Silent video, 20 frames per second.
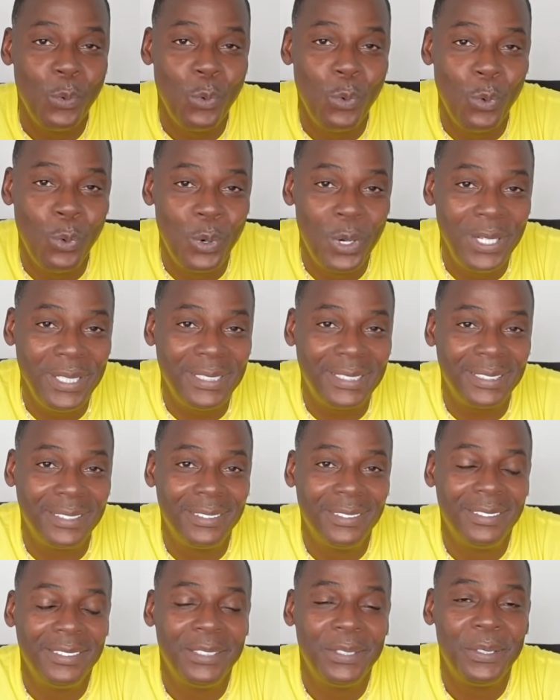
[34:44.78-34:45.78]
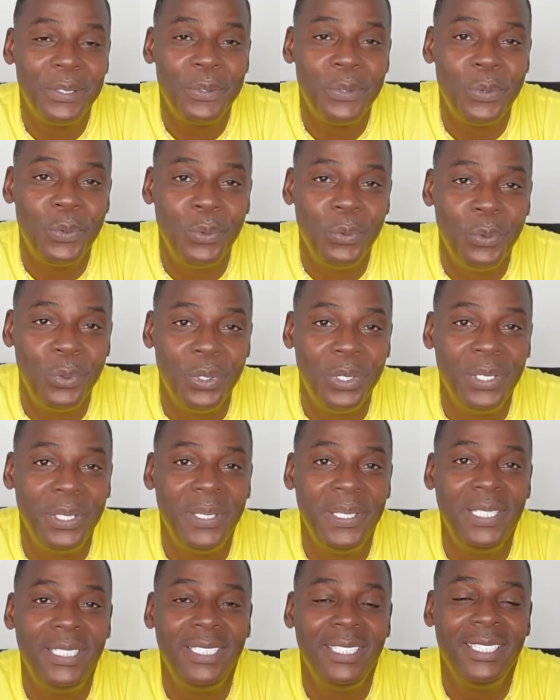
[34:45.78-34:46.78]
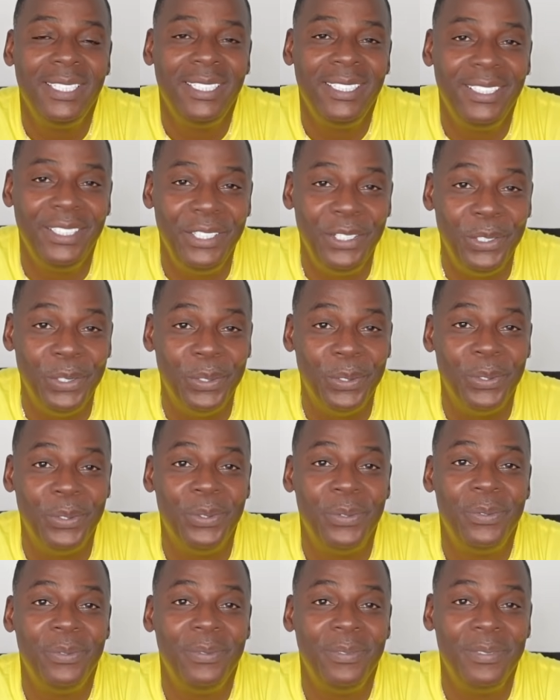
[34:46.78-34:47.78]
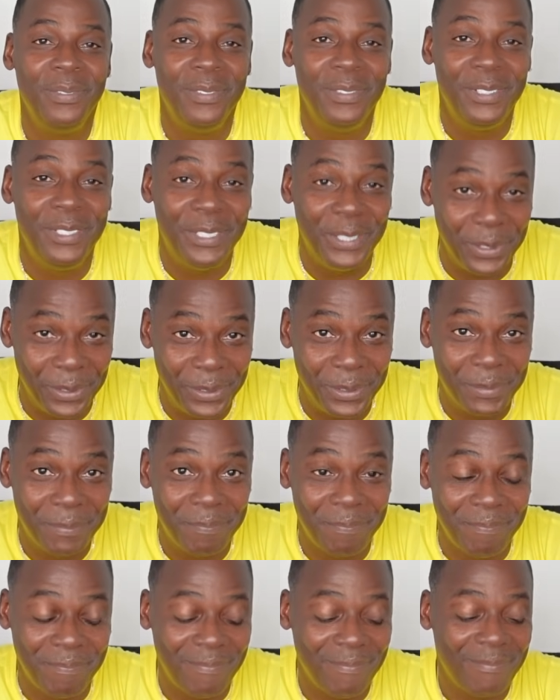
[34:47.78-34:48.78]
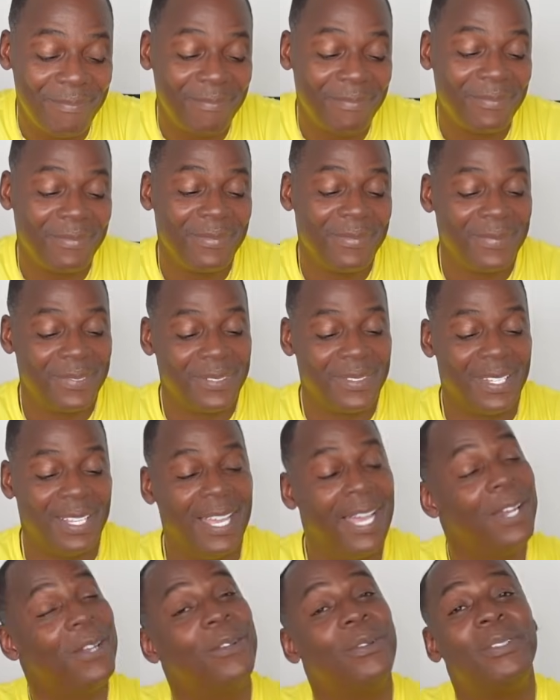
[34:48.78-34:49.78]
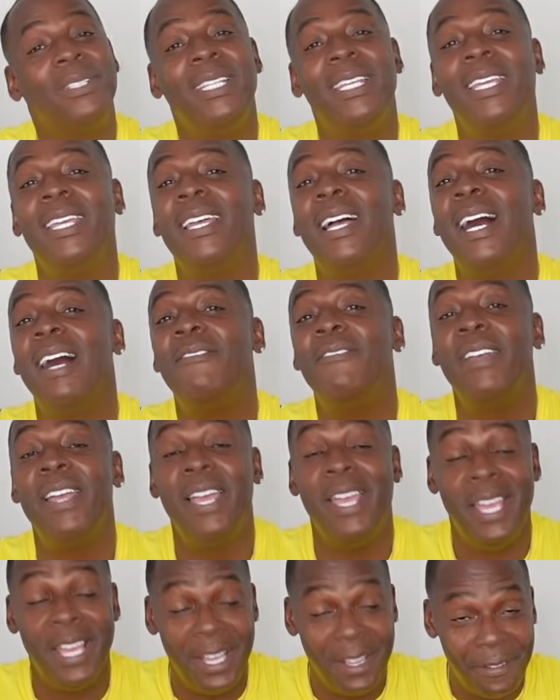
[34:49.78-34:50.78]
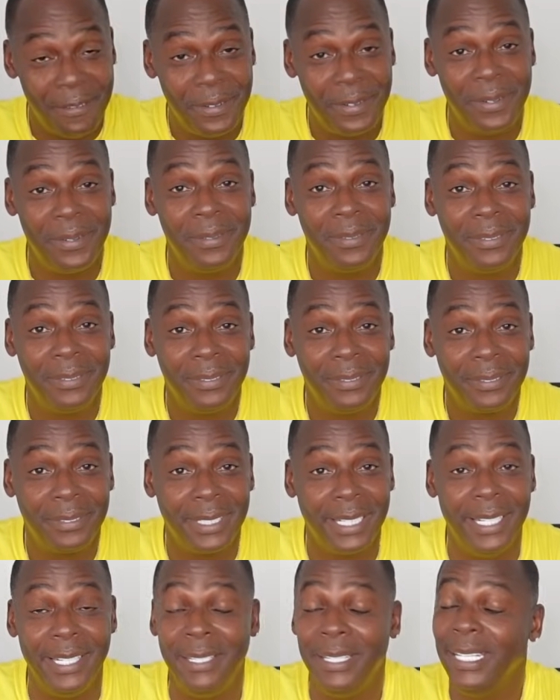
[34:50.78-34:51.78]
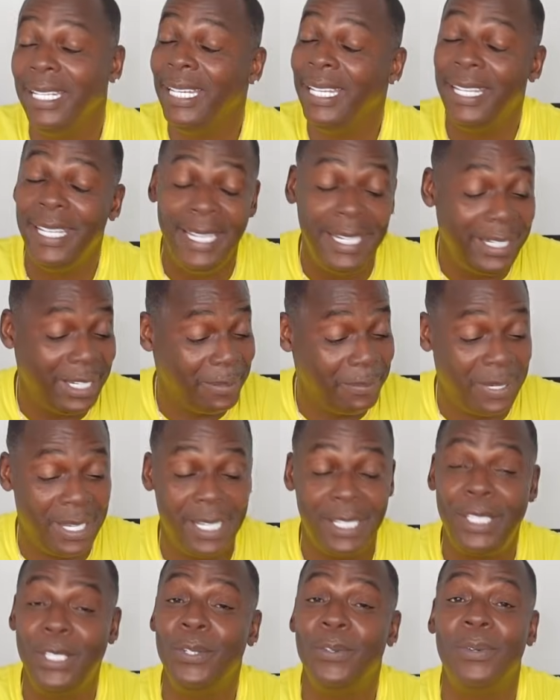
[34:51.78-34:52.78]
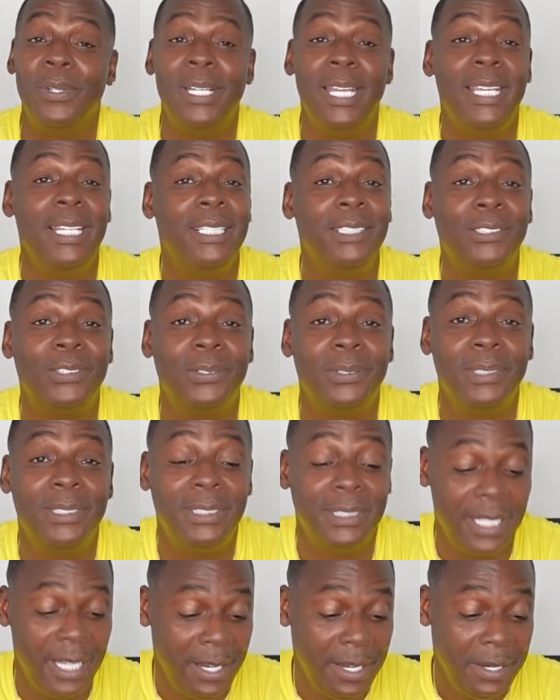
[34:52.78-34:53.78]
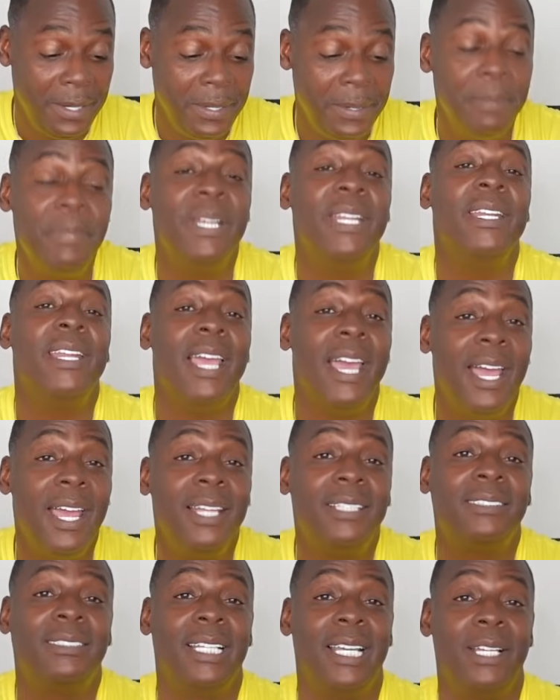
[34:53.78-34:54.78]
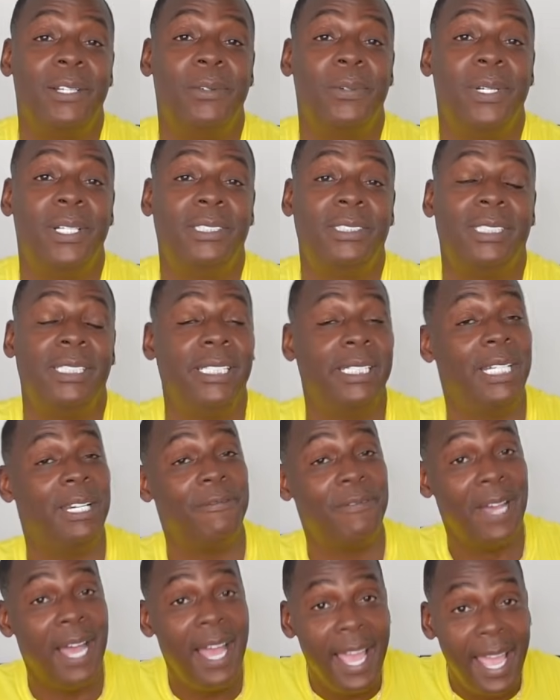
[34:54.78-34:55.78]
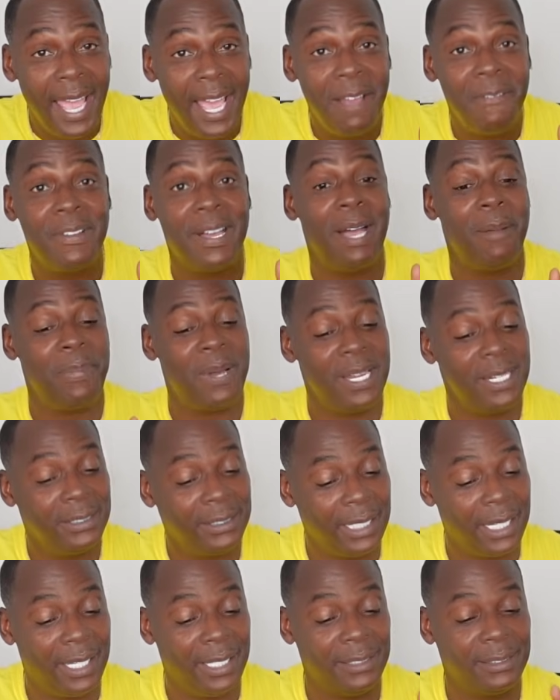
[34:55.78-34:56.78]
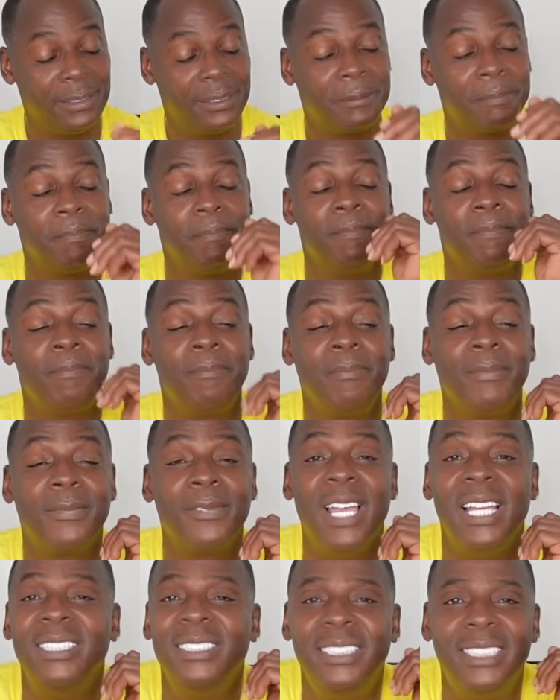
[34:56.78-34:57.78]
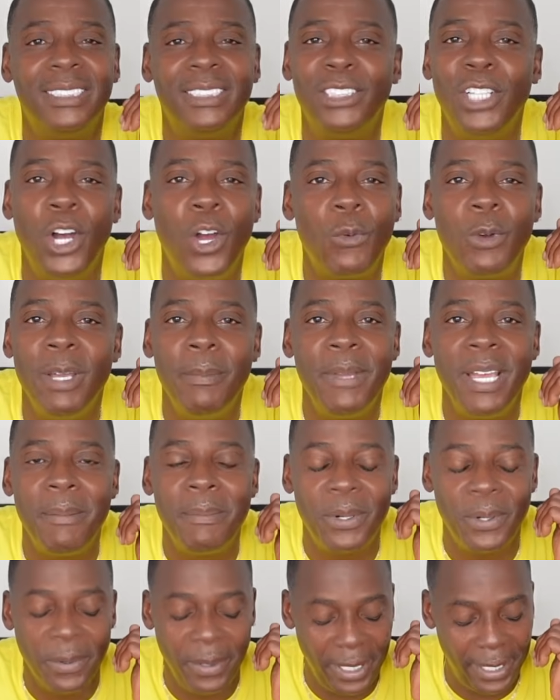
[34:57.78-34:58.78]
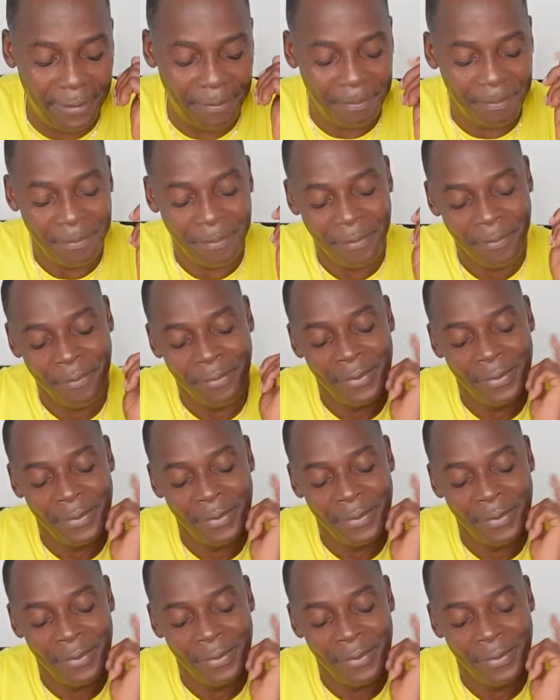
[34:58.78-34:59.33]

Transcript: what would you do. I don't think I've ever in any of my Q&A histories been asked that question. And if I have, I apologize. I just don't remember it.